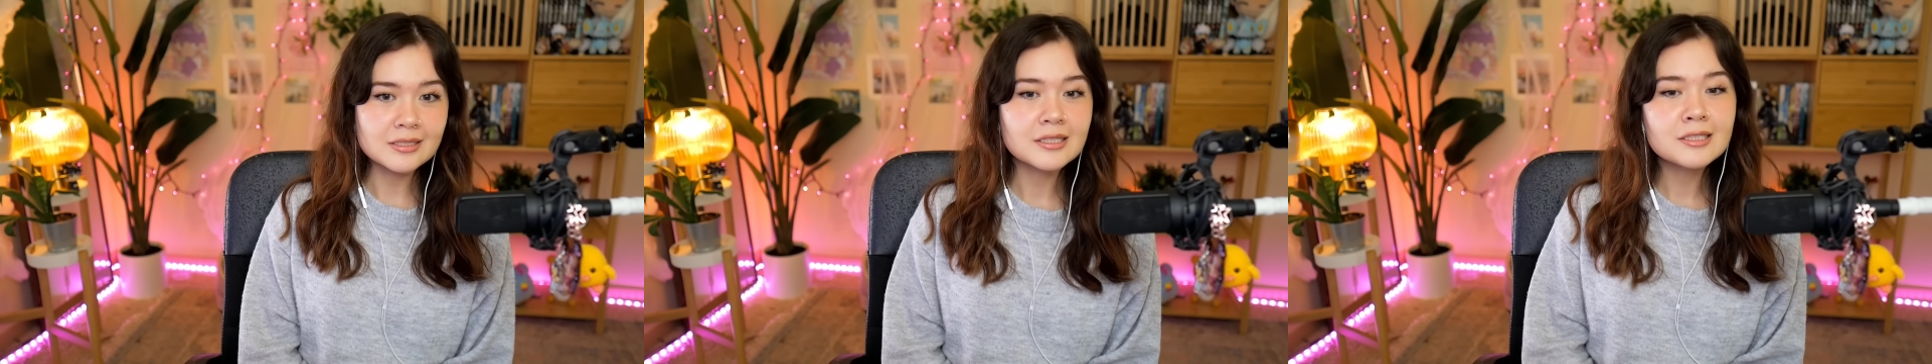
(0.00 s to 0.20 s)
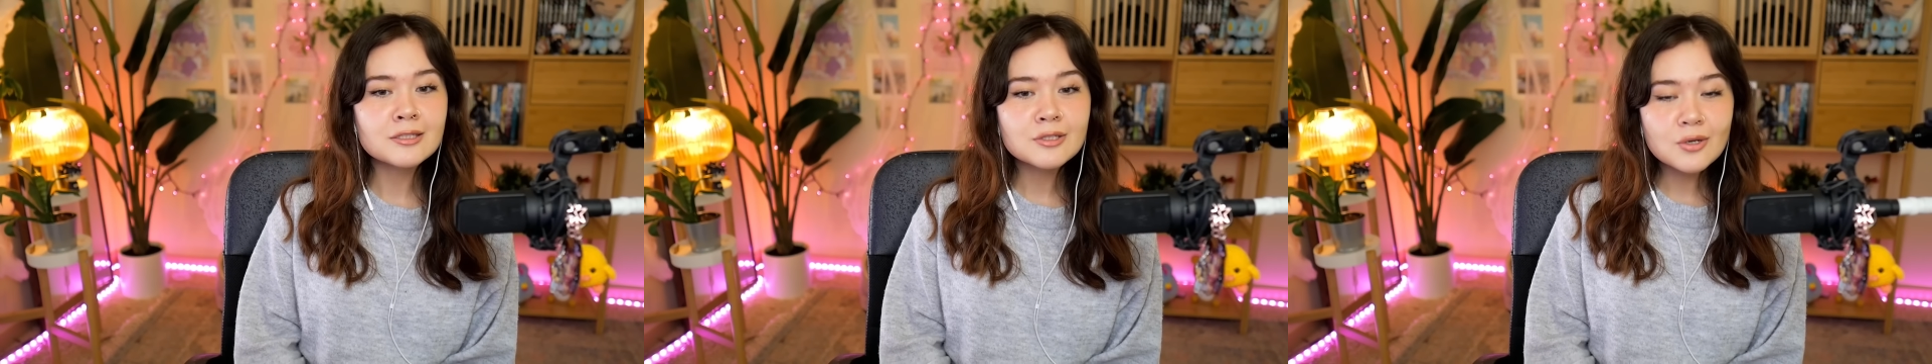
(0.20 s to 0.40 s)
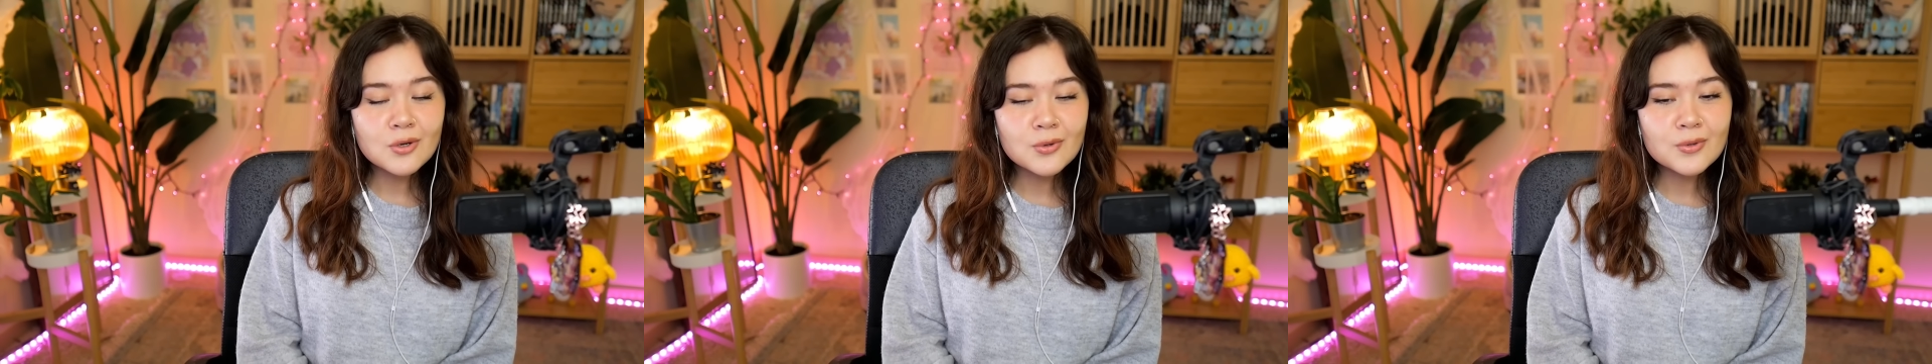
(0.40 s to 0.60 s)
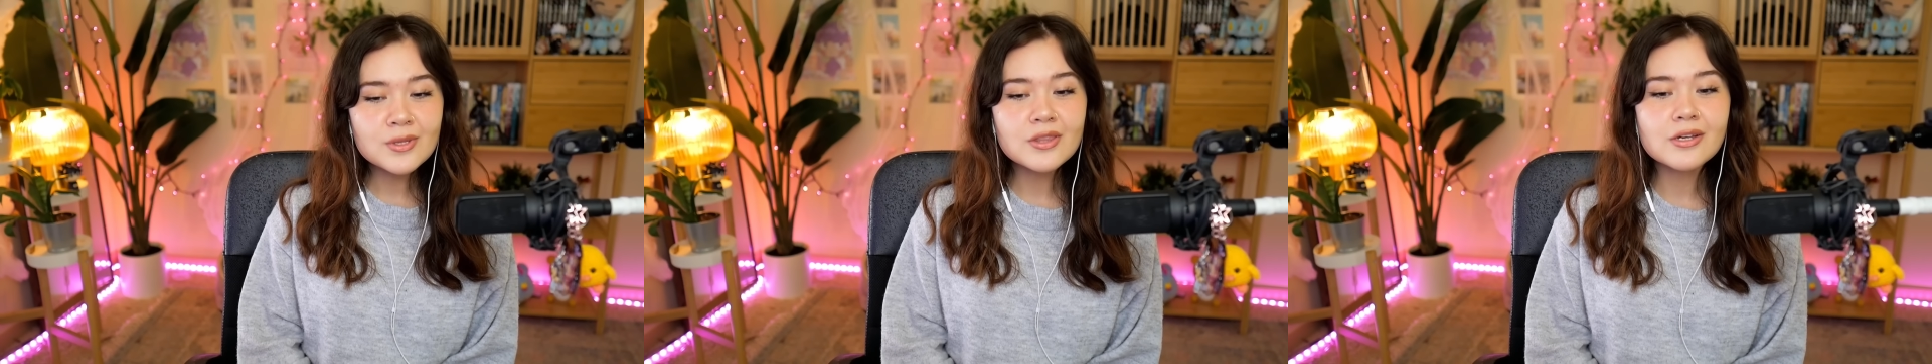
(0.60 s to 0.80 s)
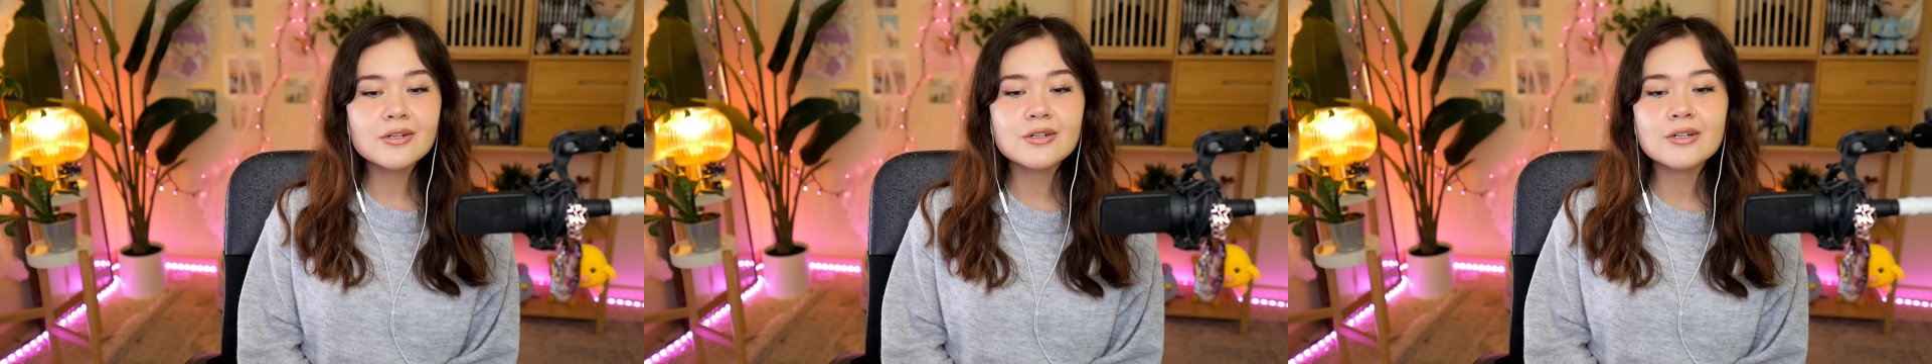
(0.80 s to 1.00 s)
I know
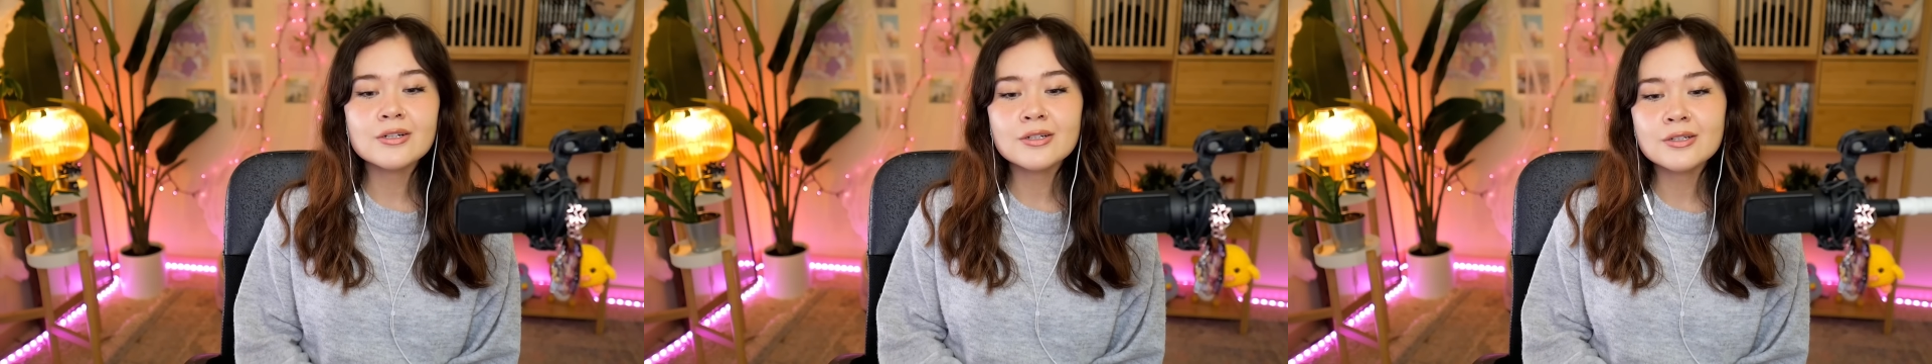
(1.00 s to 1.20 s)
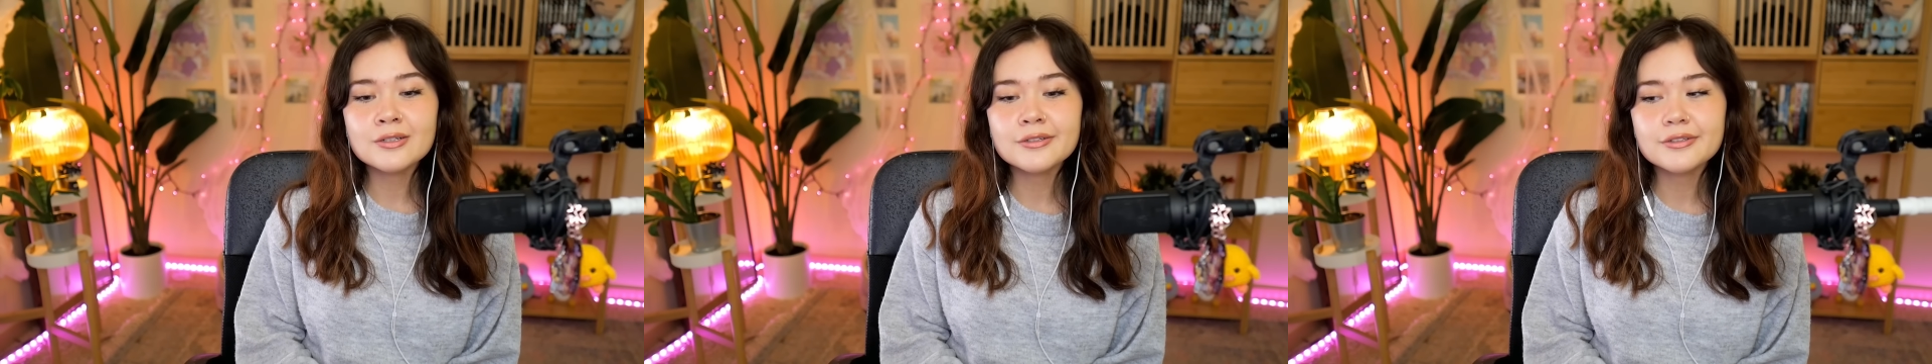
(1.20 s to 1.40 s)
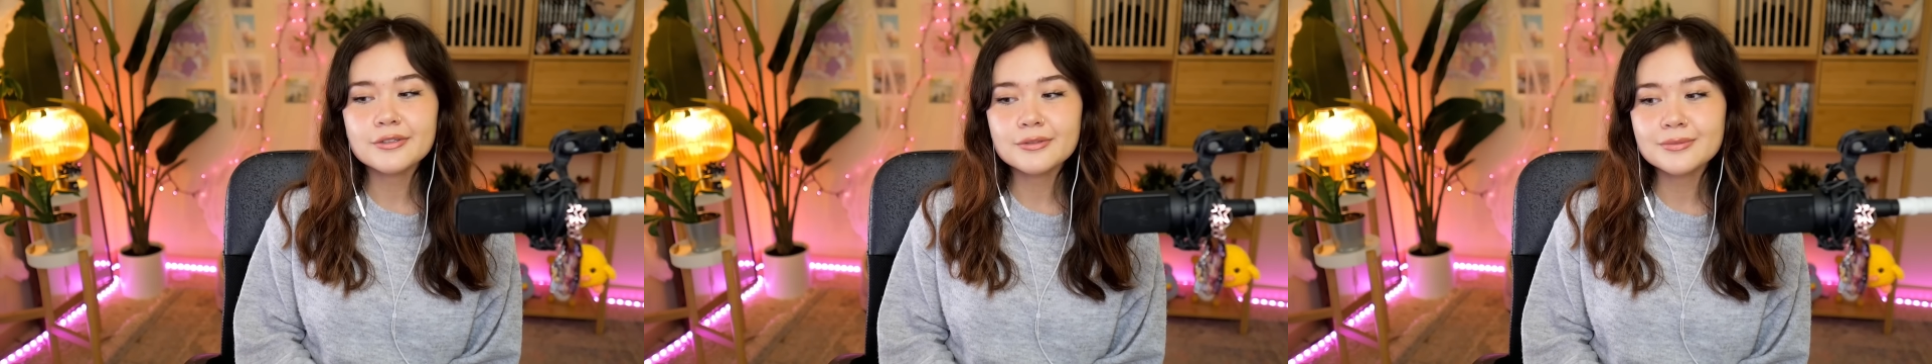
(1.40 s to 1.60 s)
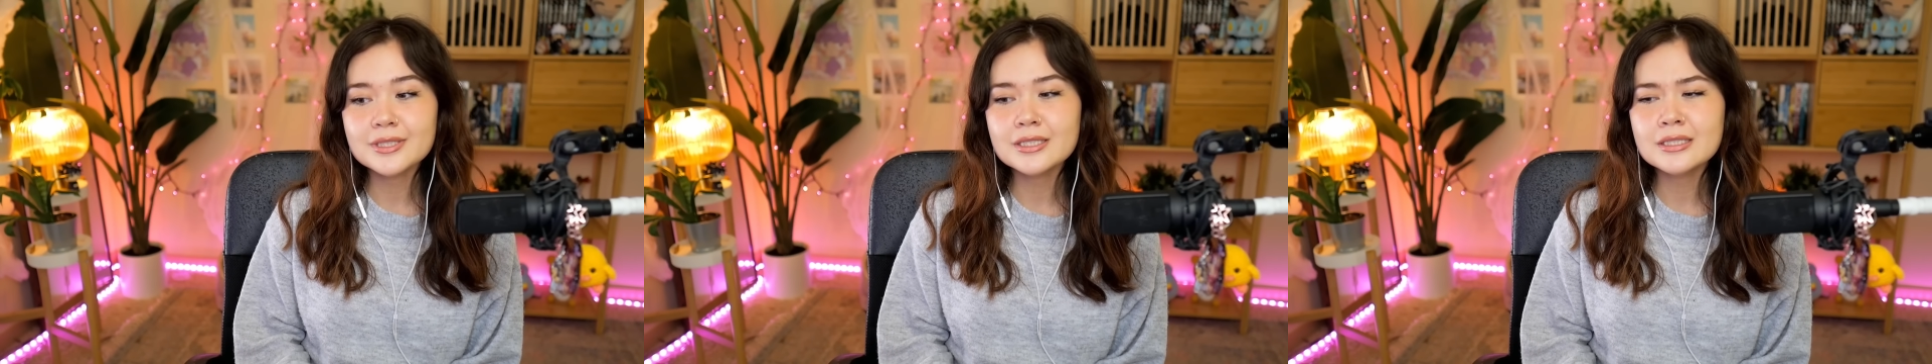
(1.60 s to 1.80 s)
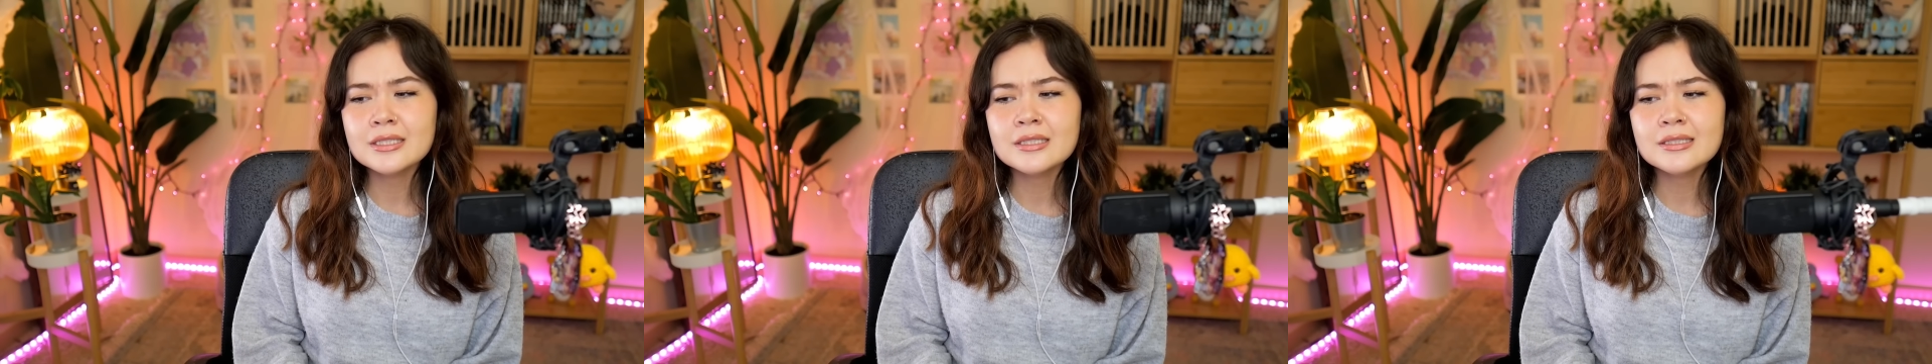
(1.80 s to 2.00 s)
there are
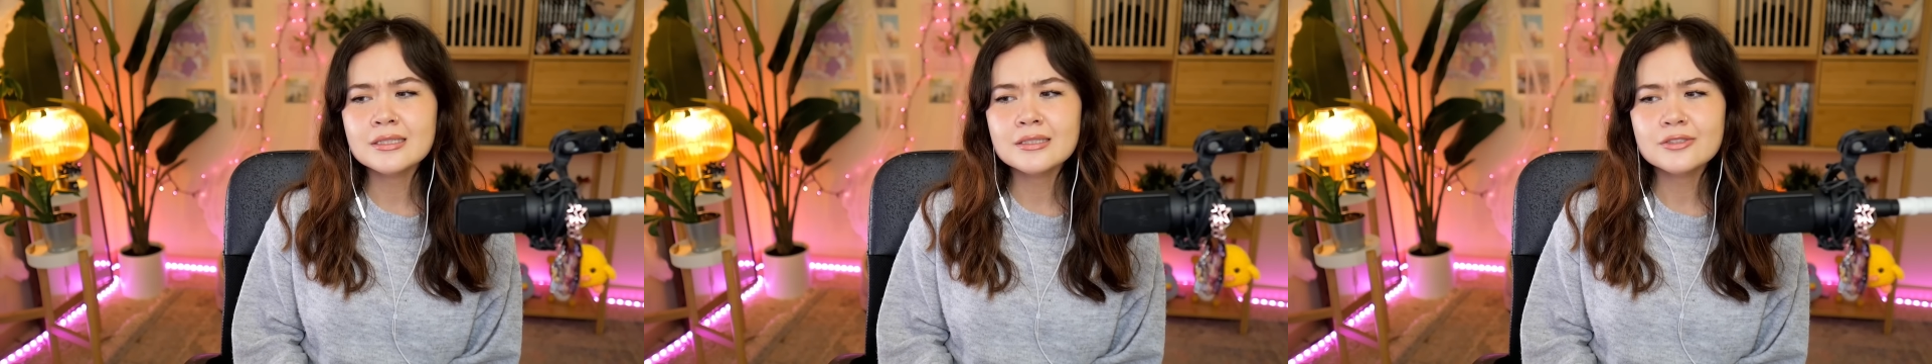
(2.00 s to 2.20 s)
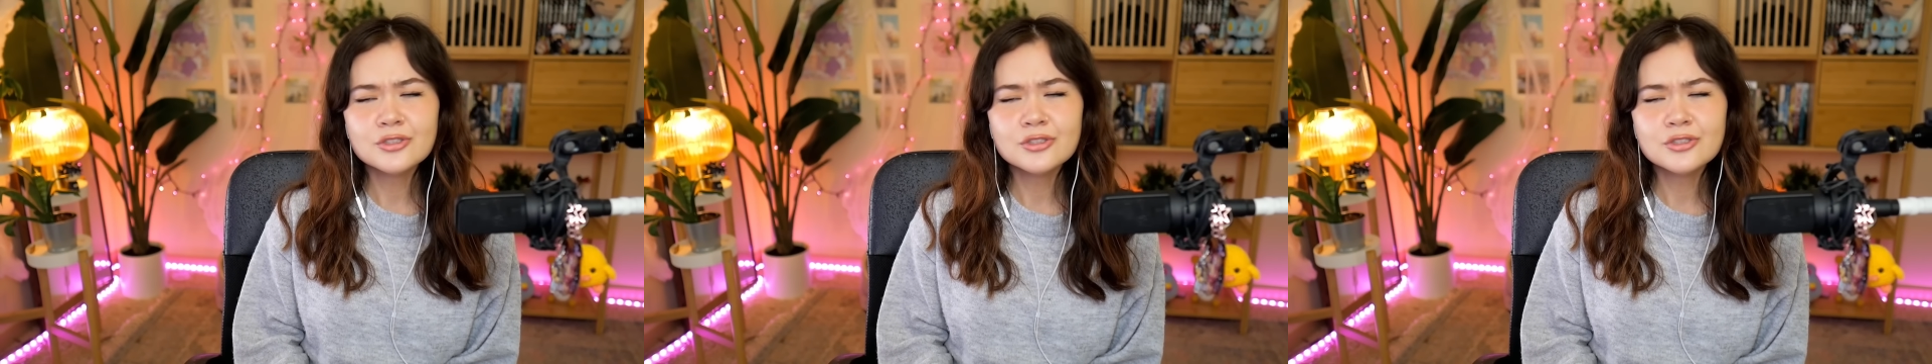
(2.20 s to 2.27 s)
three,